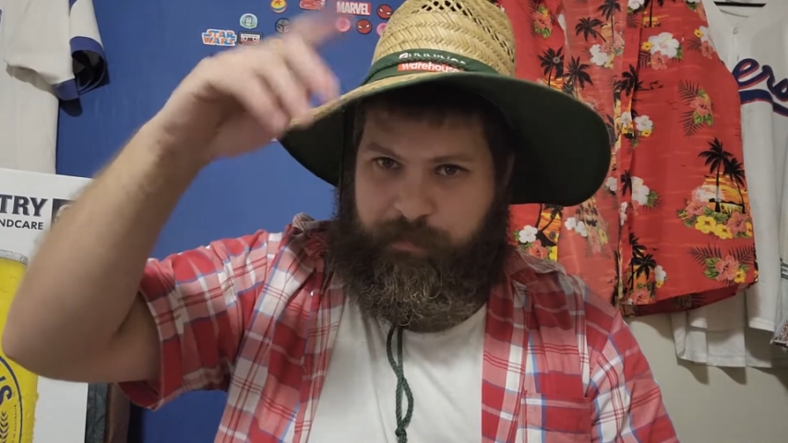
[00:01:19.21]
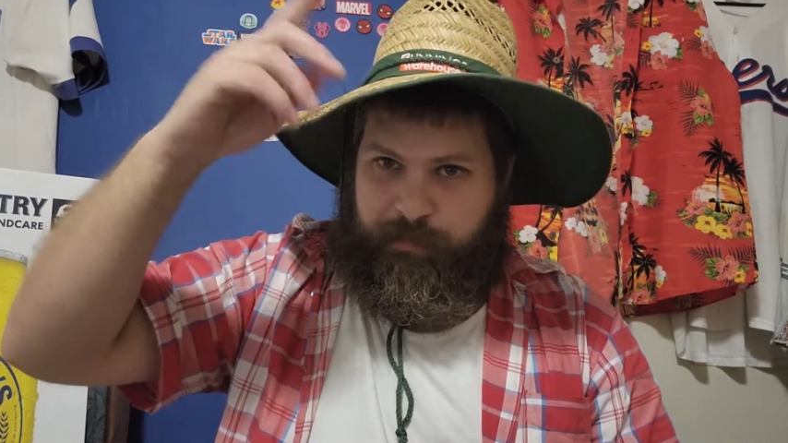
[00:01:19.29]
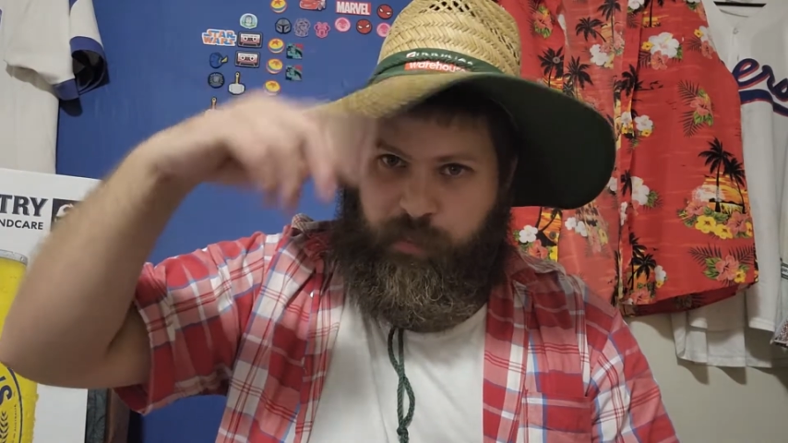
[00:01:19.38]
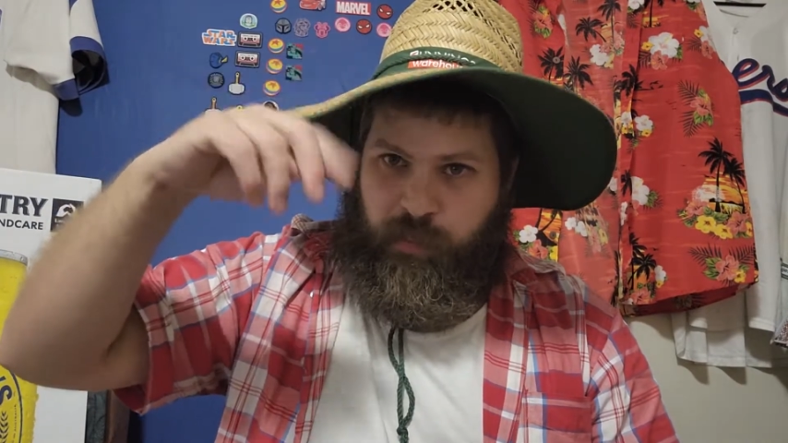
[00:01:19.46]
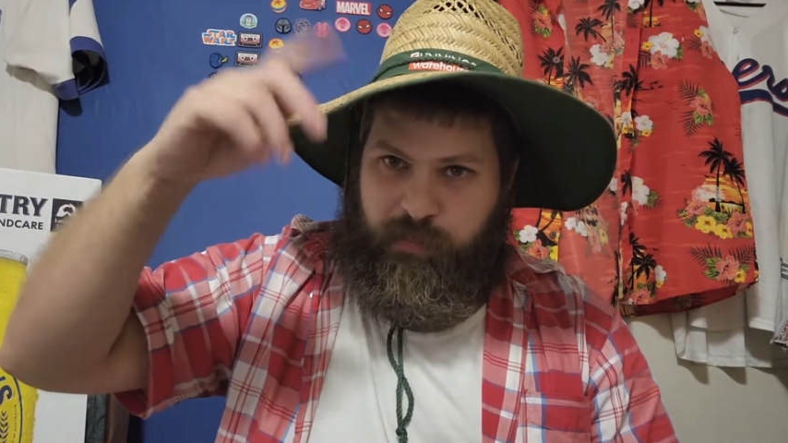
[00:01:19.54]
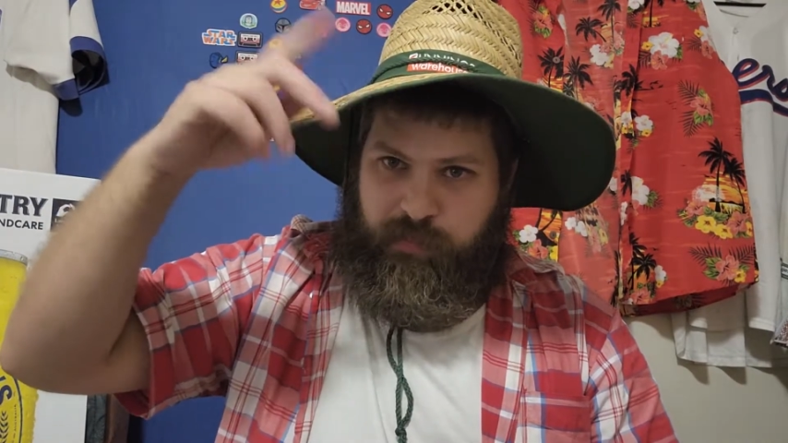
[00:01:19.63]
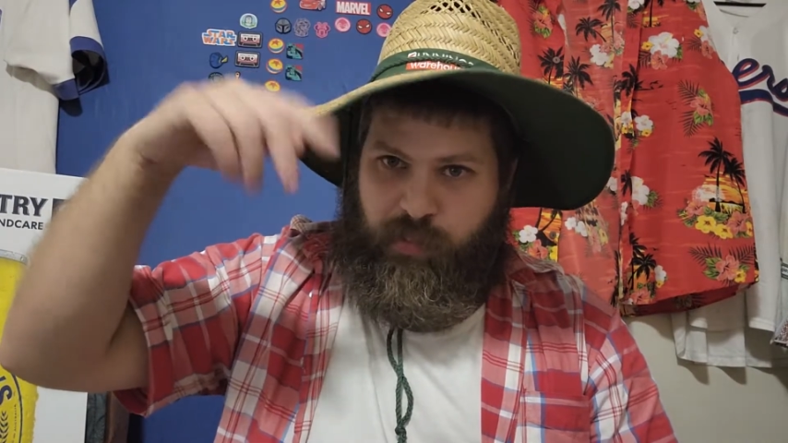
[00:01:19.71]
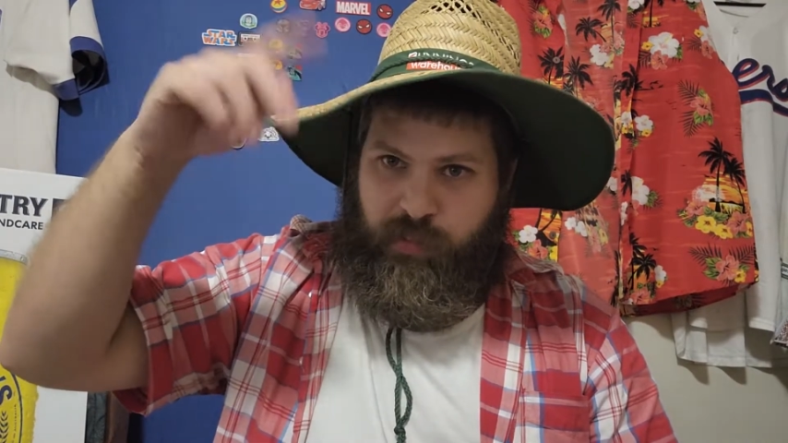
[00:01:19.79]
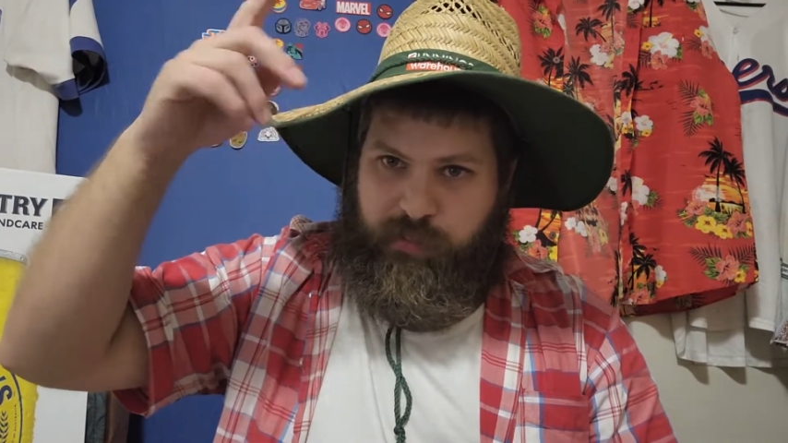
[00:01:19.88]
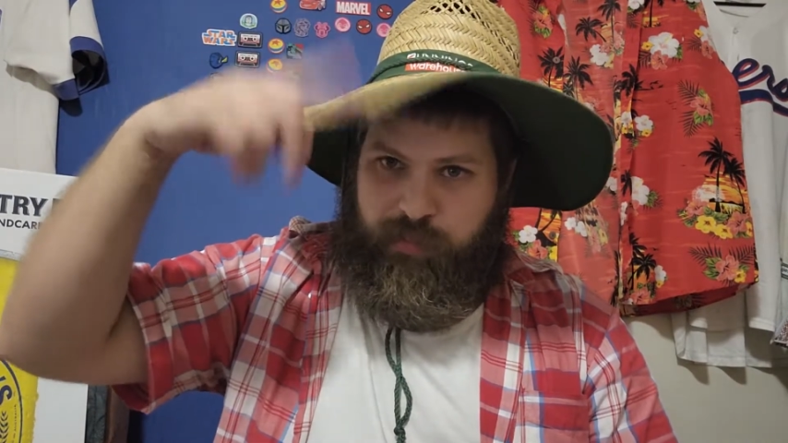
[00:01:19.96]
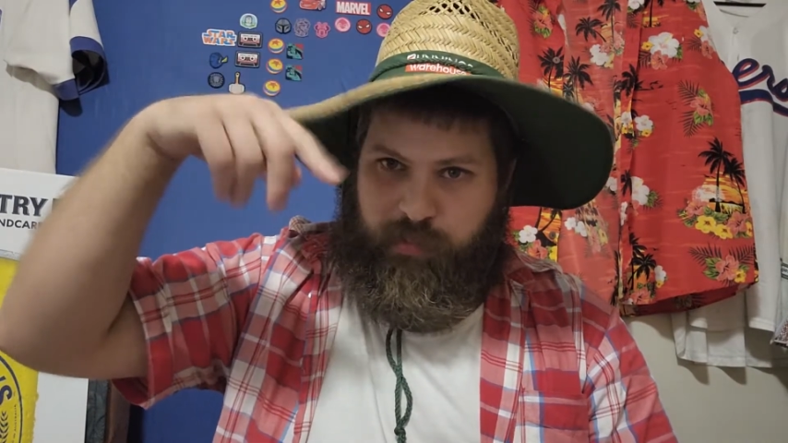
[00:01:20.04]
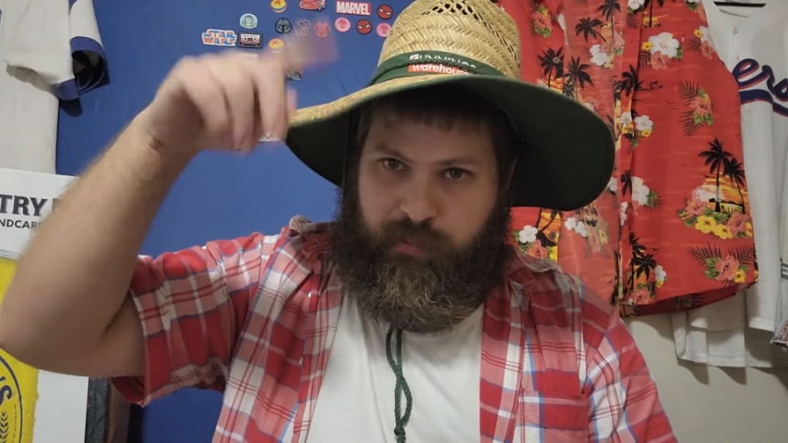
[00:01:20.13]
Boom,
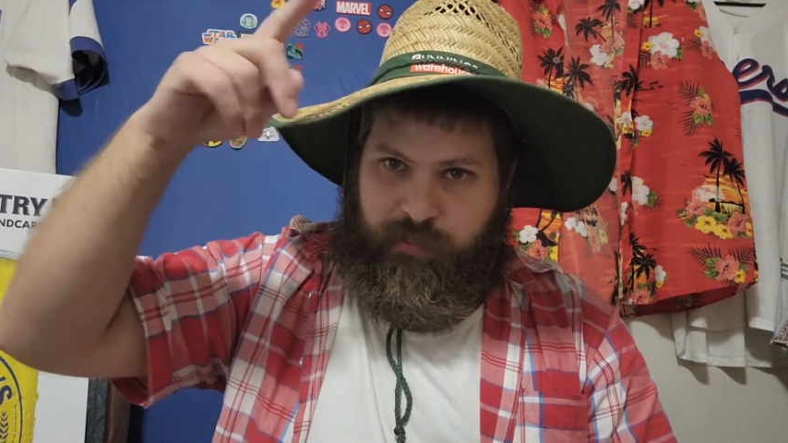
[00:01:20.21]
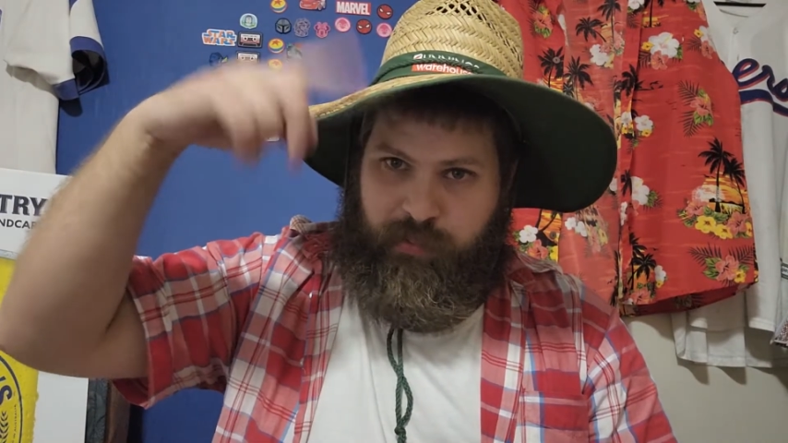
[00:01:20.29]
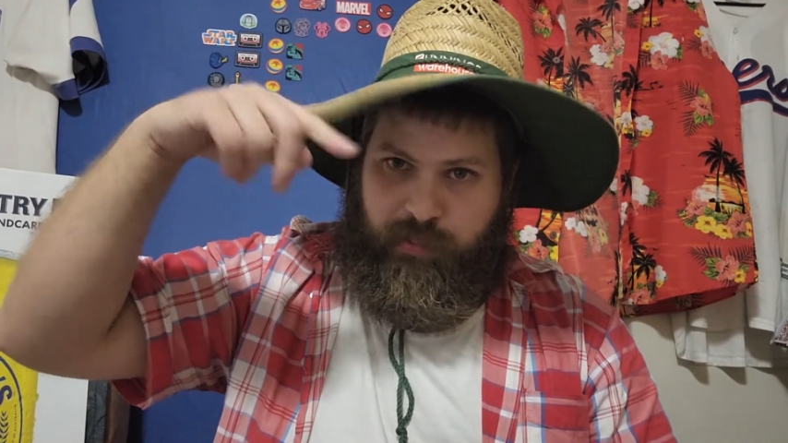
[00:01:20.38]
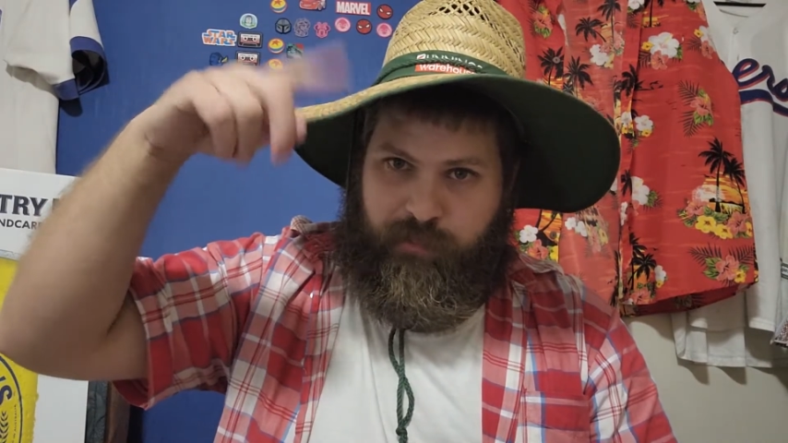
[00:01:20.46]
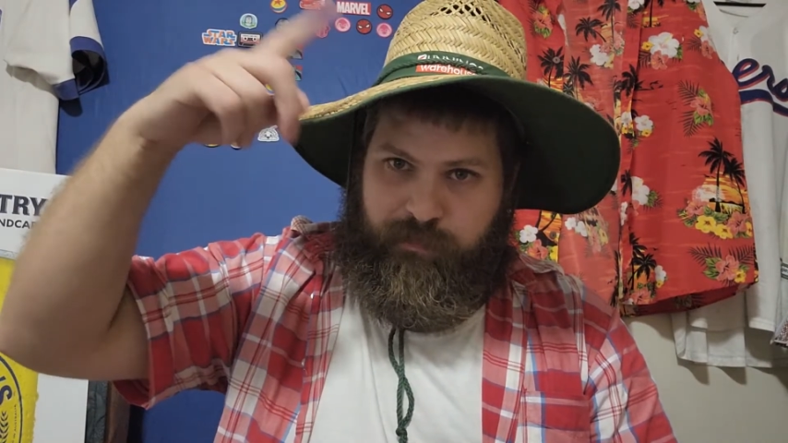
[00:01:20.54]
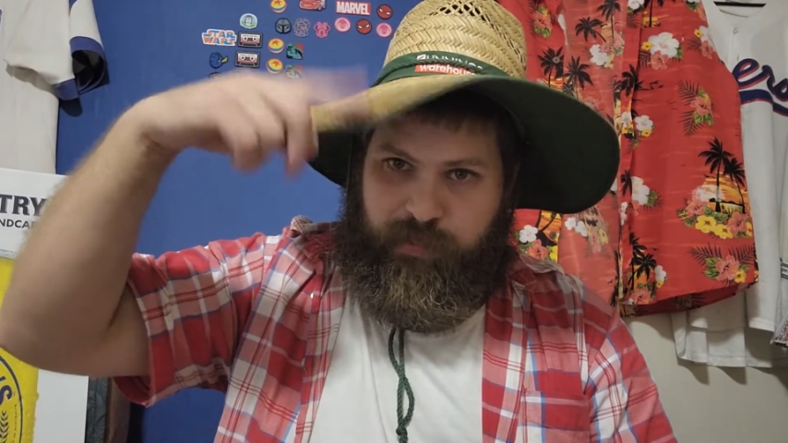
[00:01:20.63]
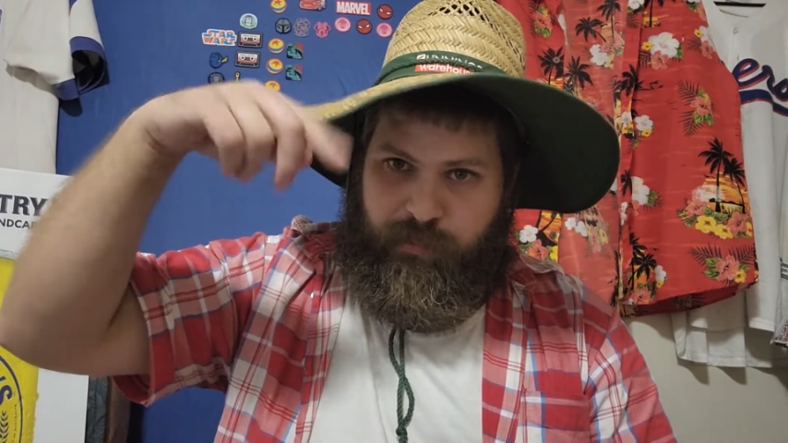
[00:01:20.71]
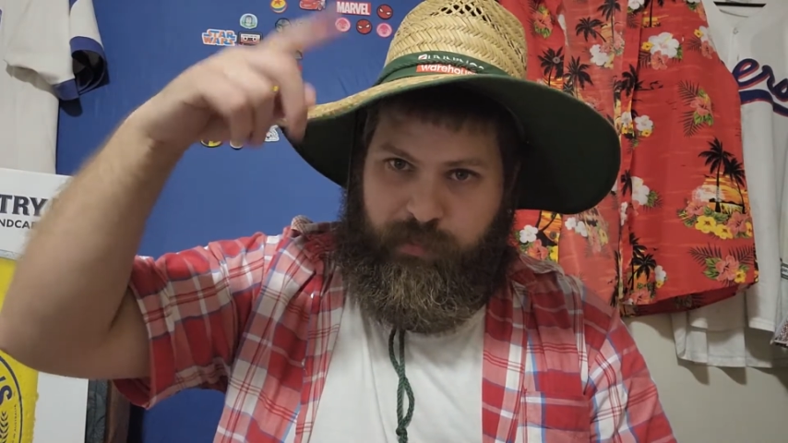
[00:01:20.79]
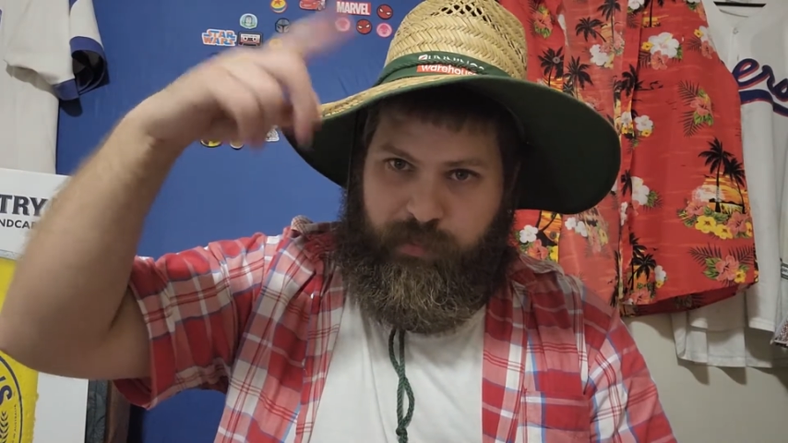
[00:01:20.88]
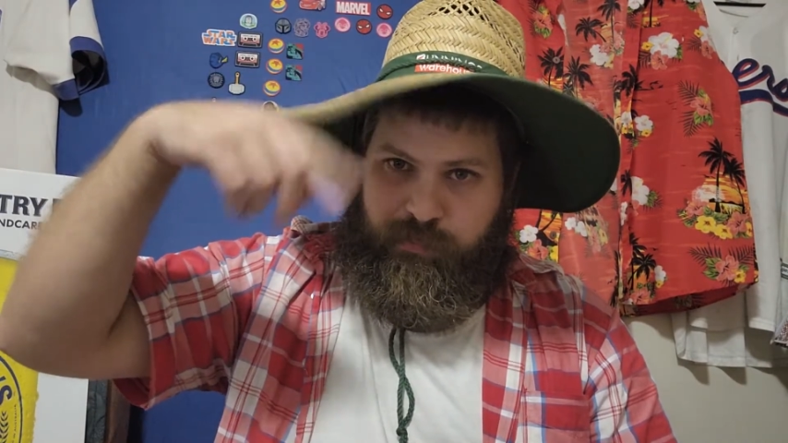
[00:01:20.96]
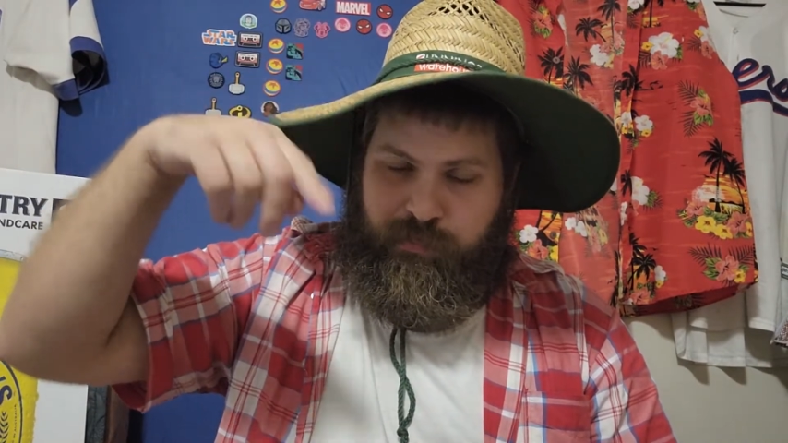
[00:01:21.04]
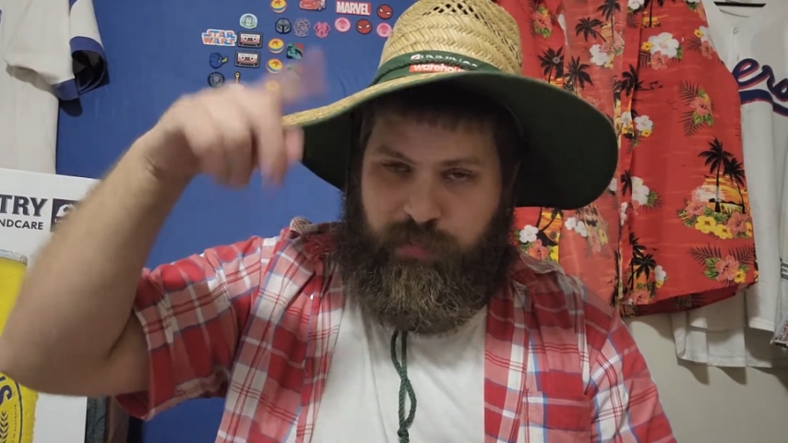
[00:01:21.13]
boom, boom, boom, boom,
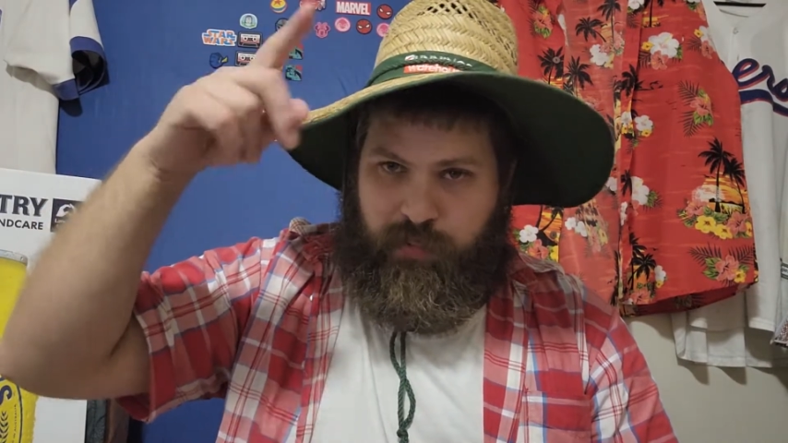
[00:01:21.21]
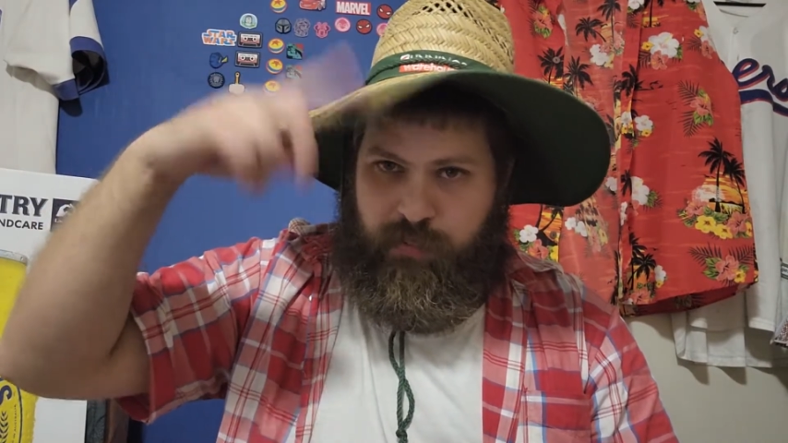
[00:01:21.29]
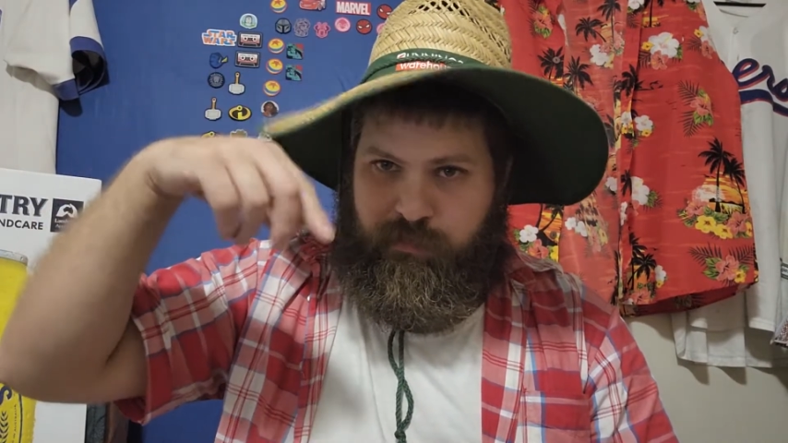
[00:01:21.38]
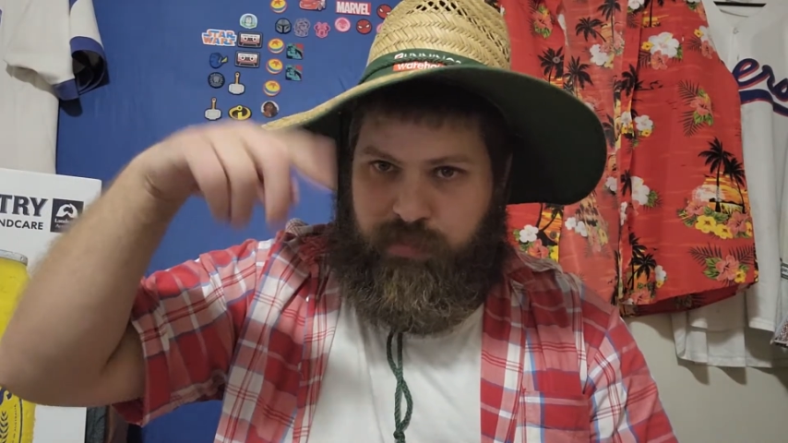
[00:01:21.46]
boom, boom,